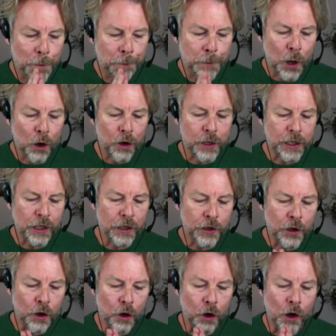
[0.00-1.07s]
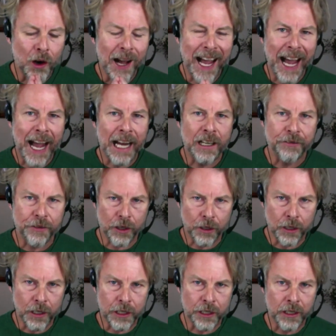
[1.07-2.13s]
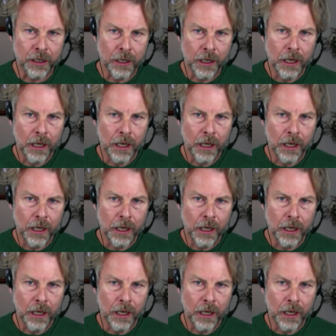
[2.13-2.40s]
put your advert